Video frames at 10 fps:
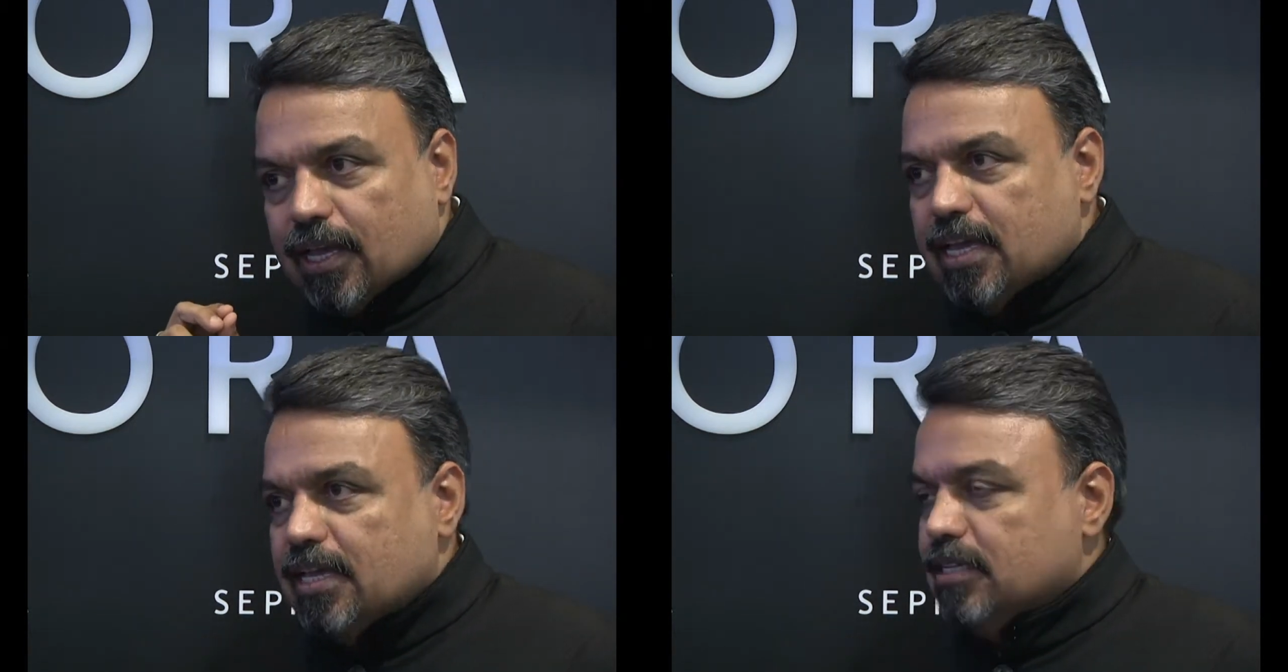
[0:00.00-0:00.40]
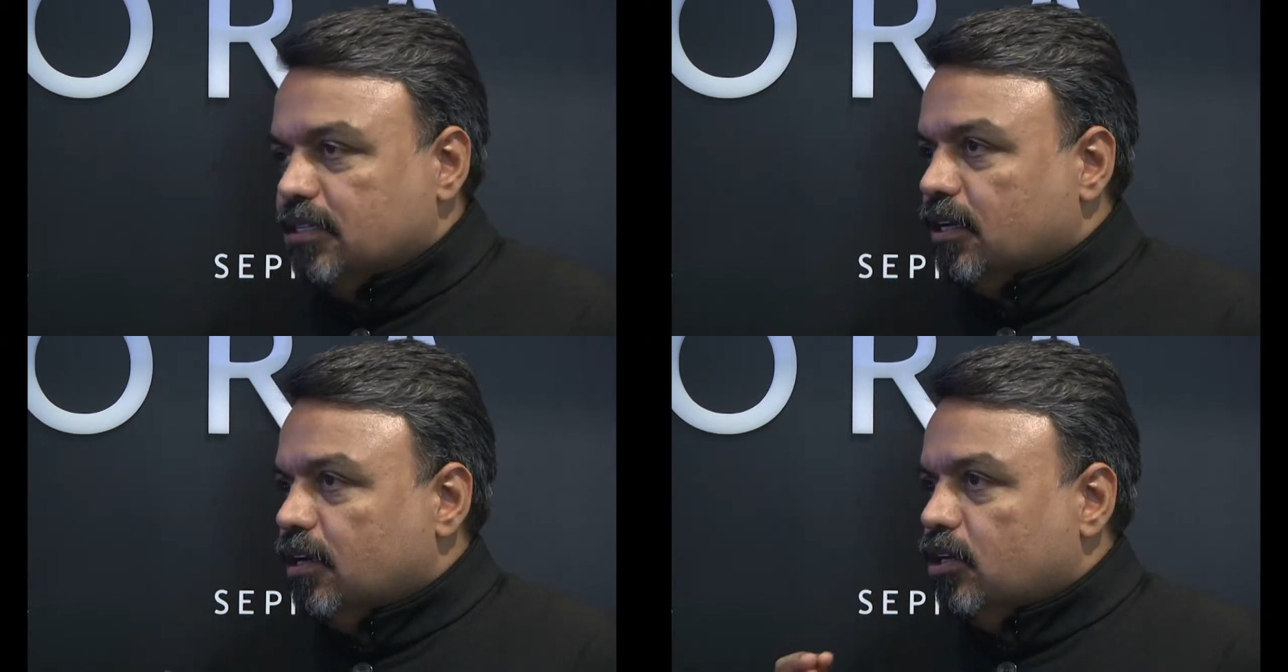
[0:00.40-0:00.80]

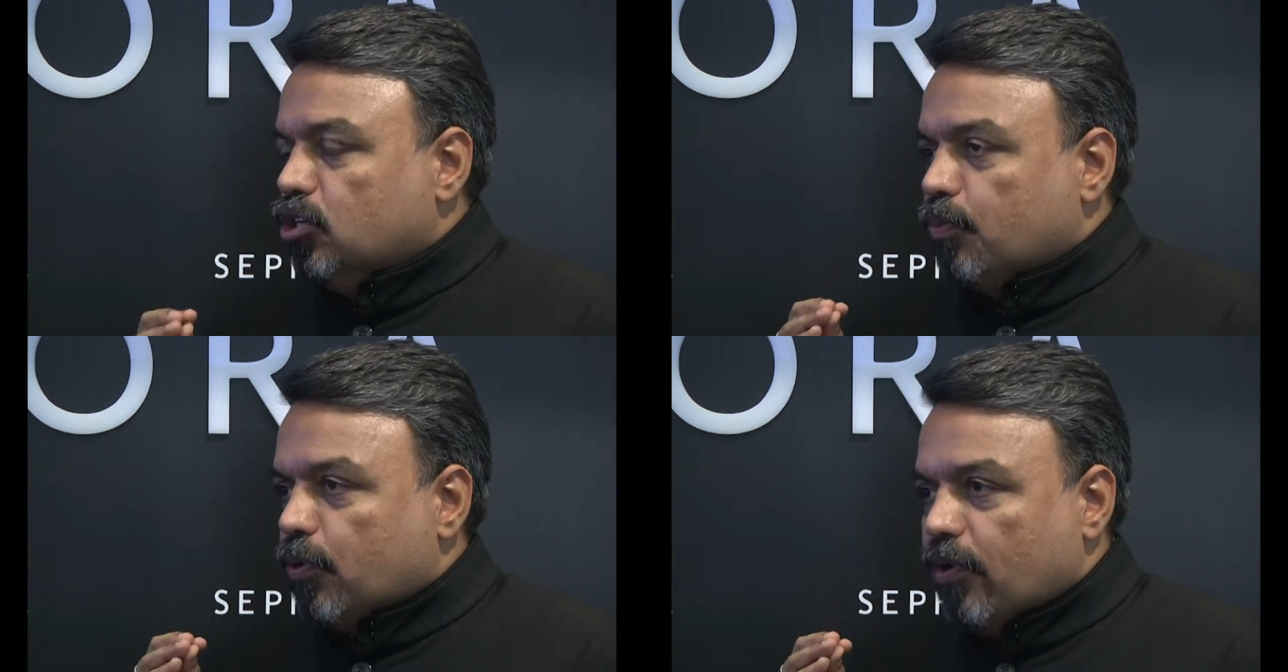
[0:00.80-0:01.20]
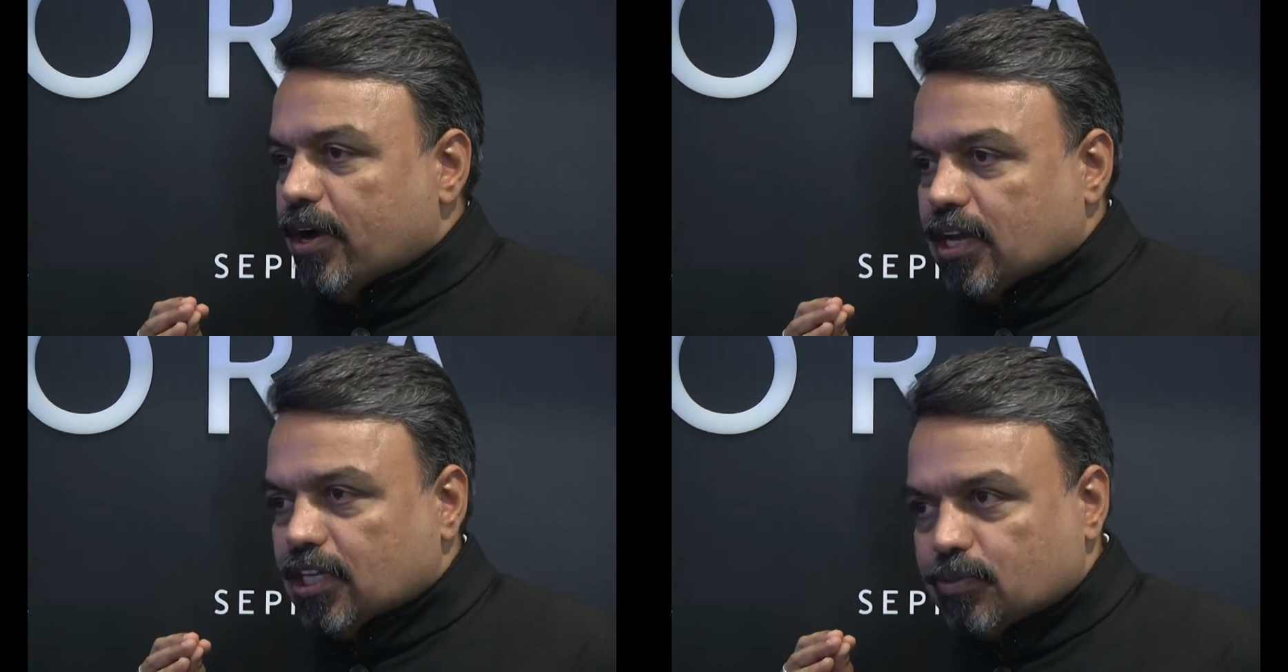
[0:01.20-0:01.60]
ease, to
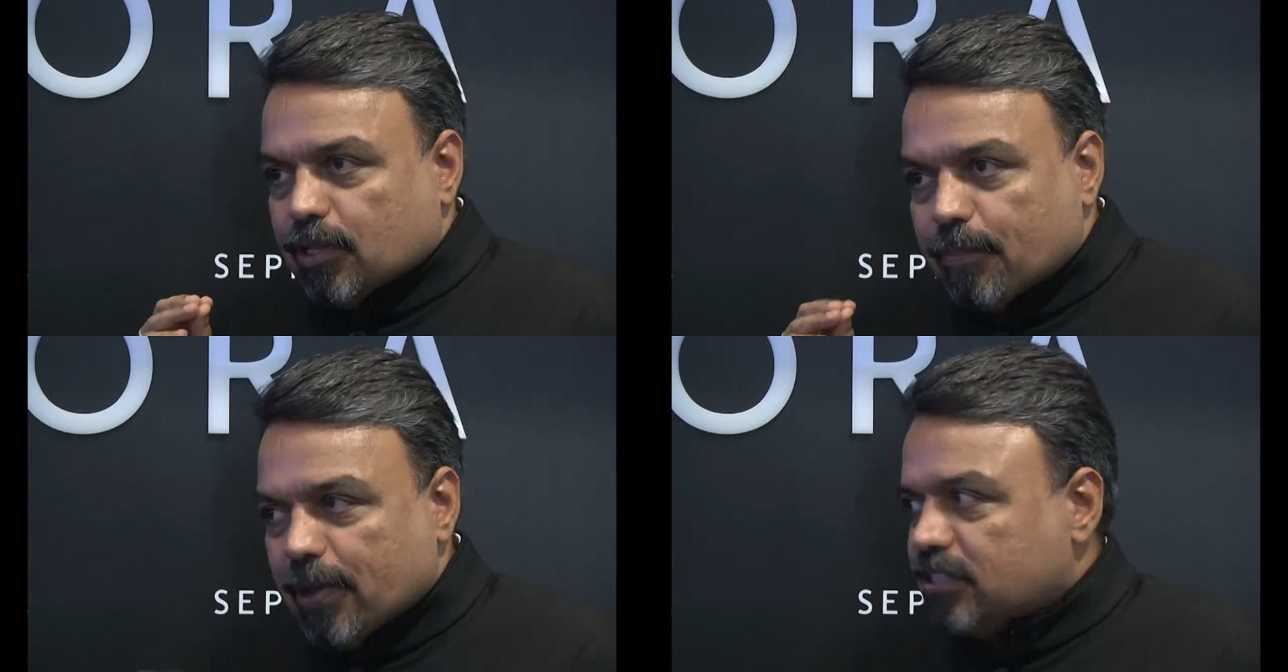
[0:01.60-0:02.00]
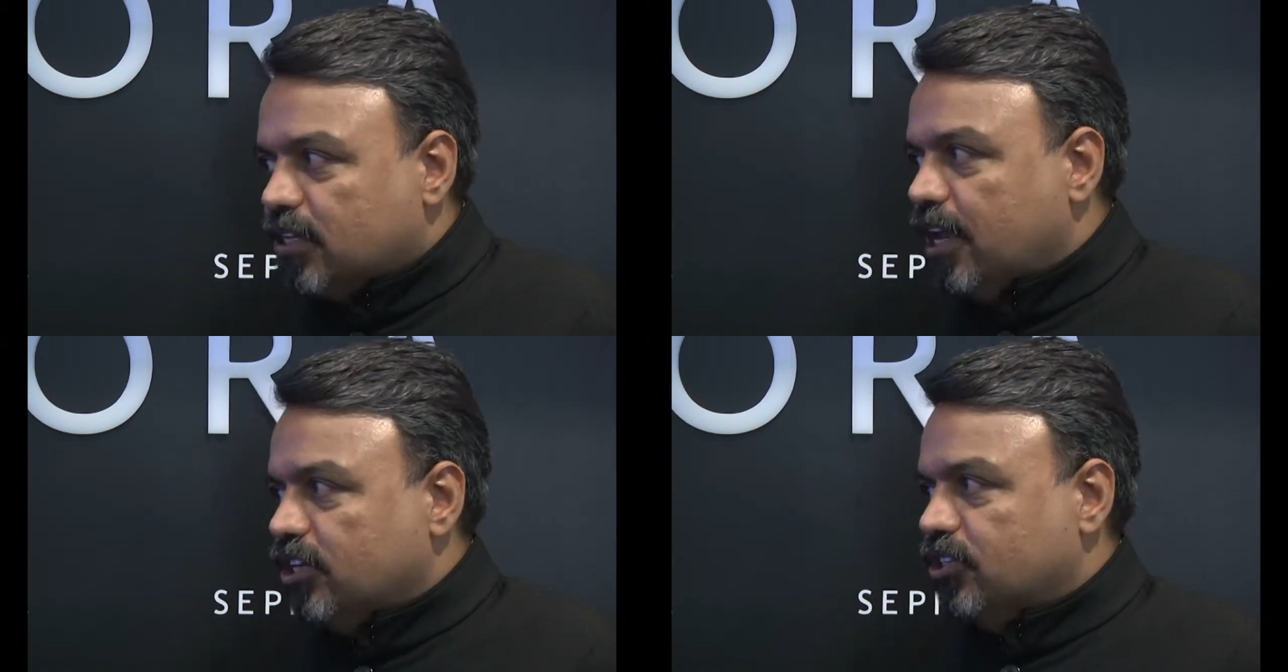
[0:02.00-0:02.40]
provide customer the best
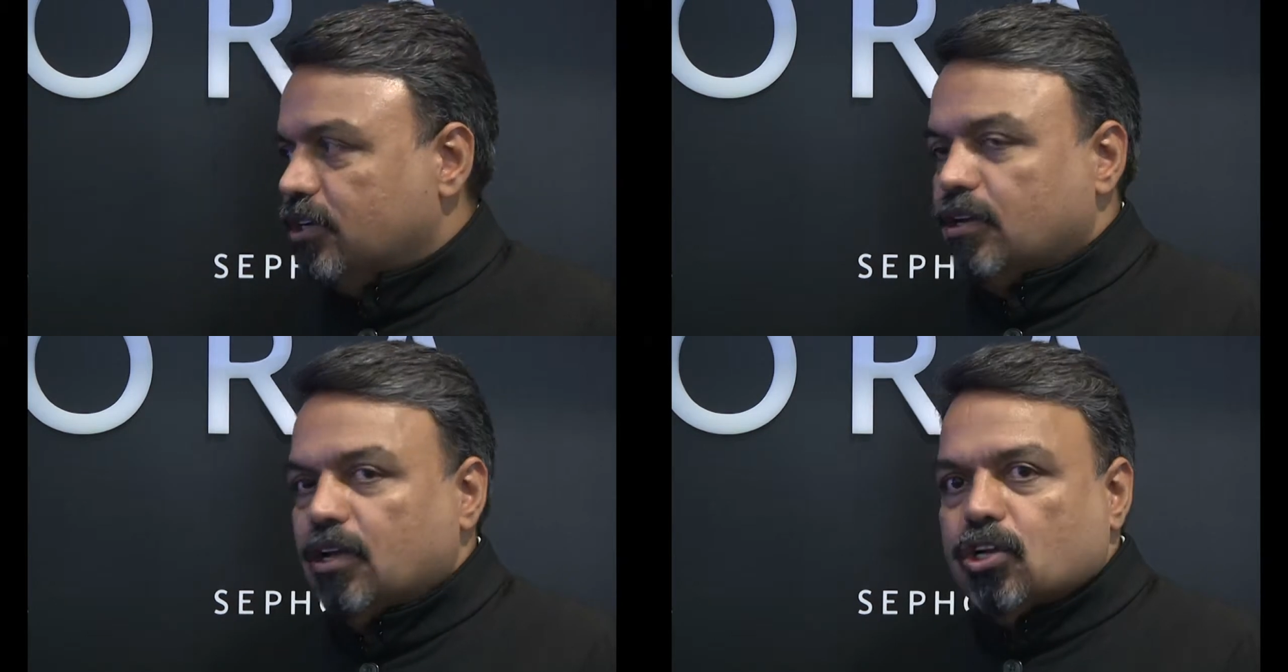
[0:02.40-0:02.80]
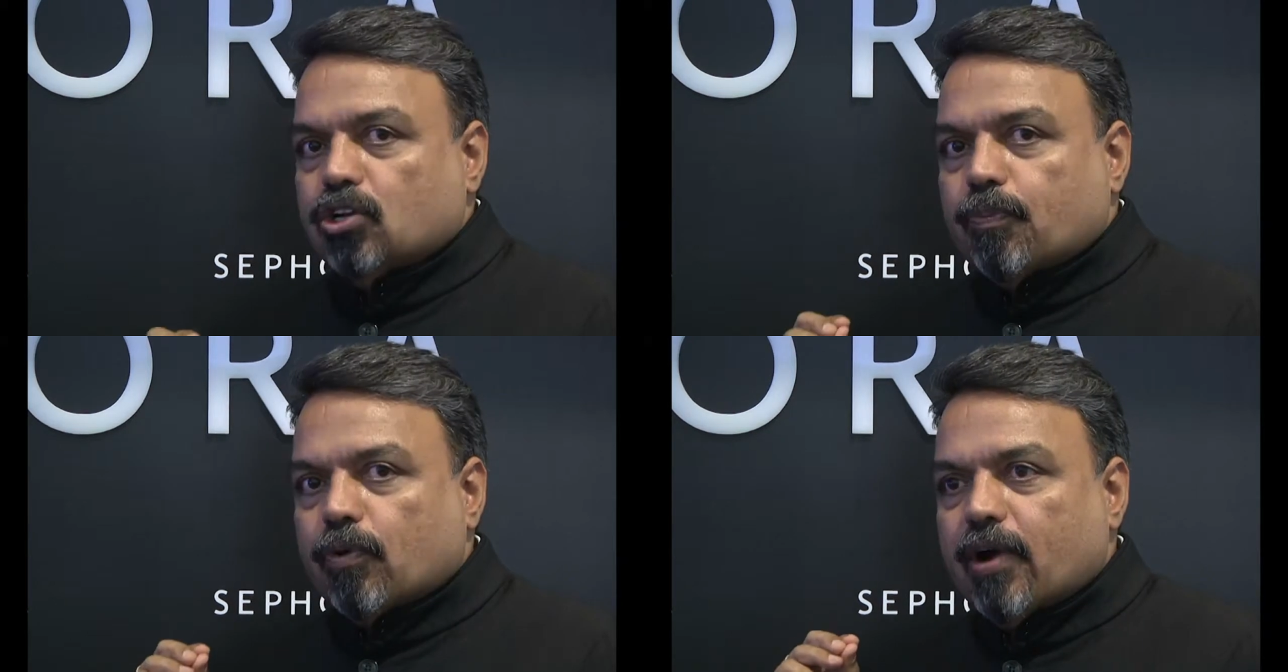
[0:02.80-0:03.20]
selection,
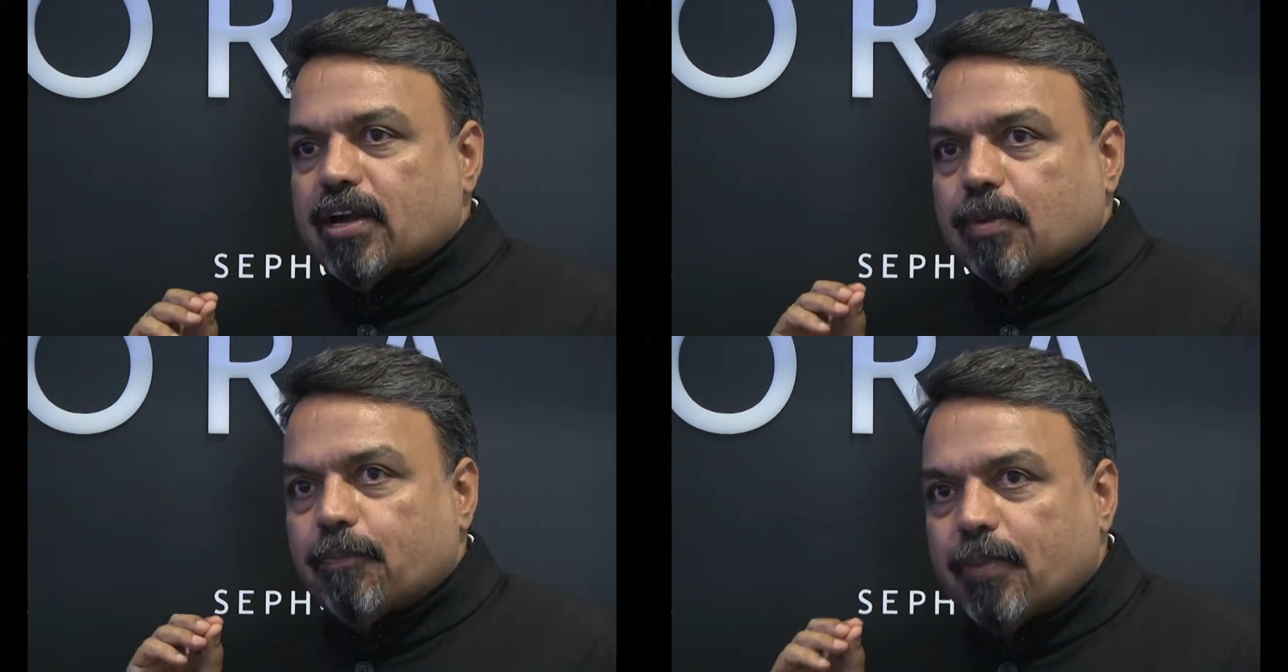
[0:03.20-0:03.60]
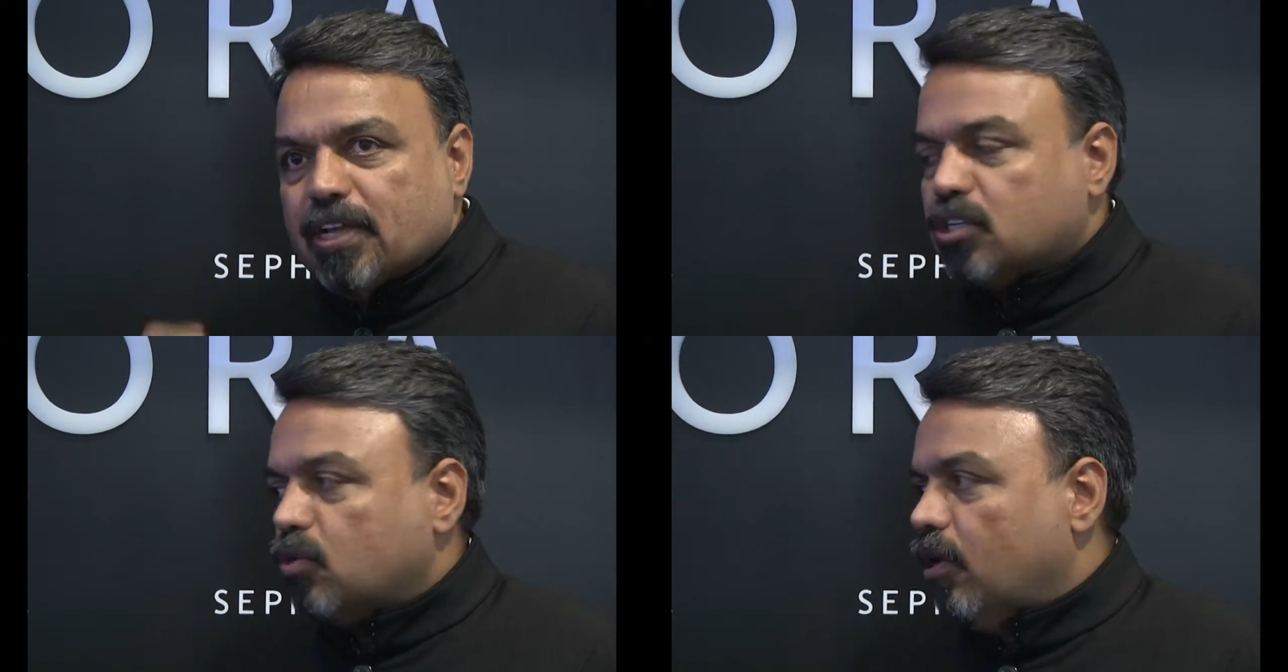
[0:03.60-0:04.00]
to provide the
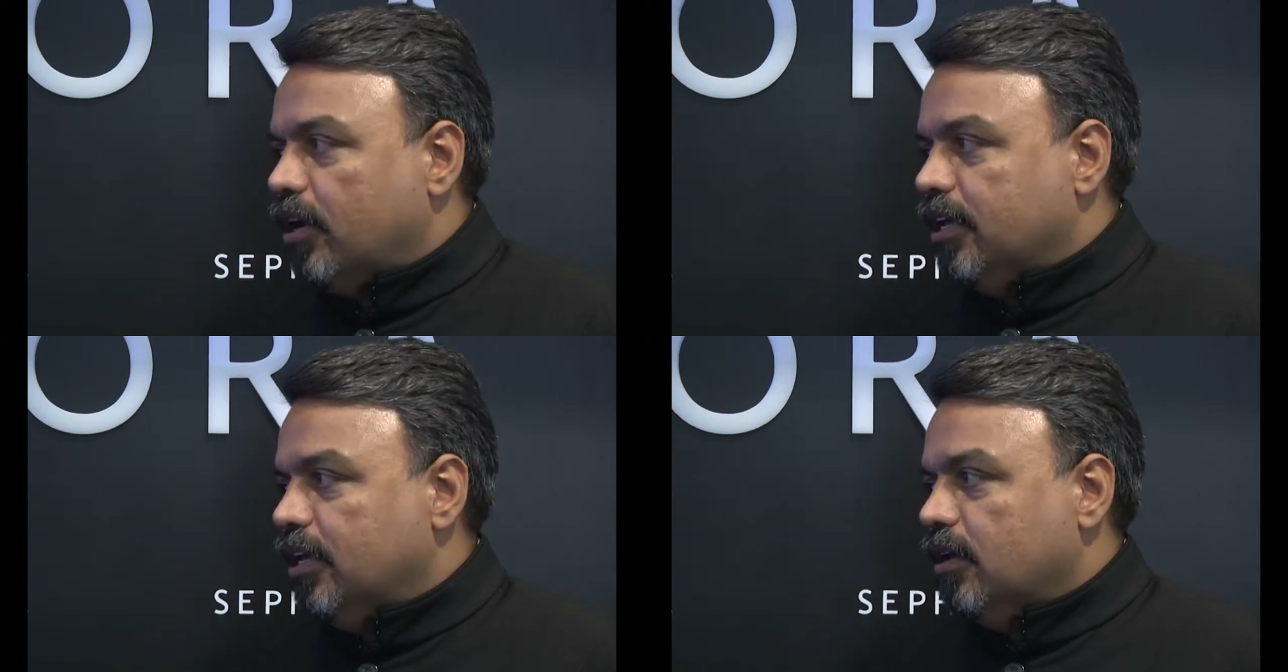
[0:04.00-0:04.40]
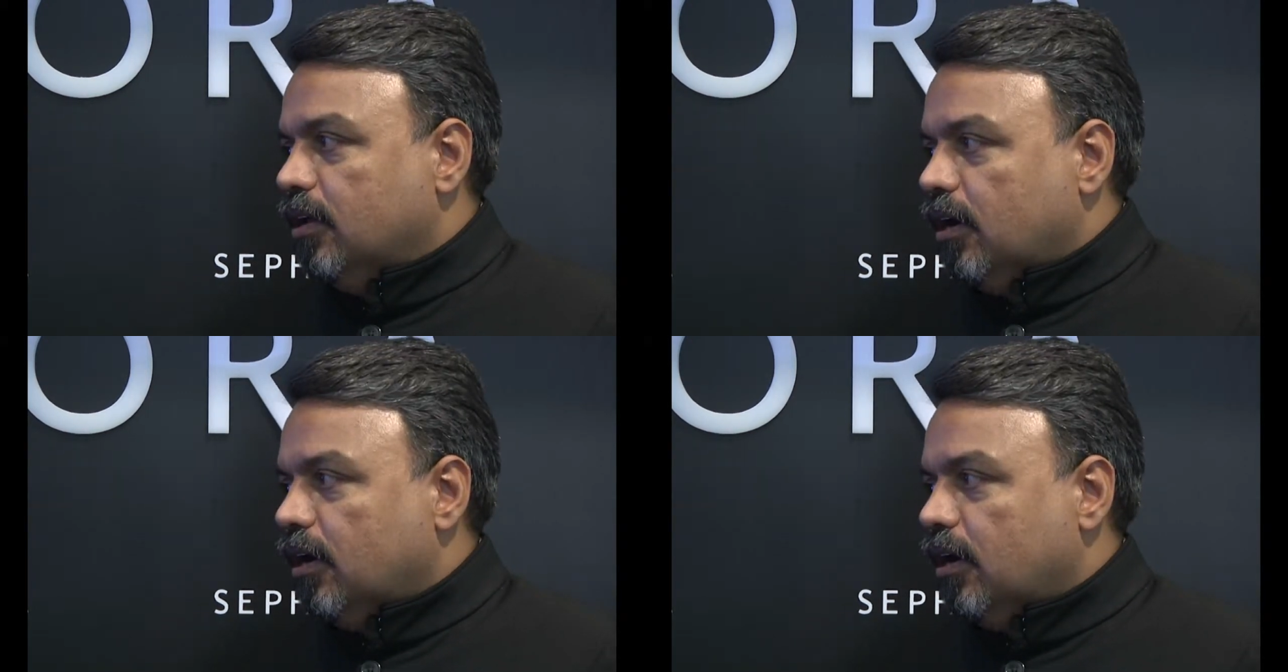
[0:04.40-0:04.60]
best quality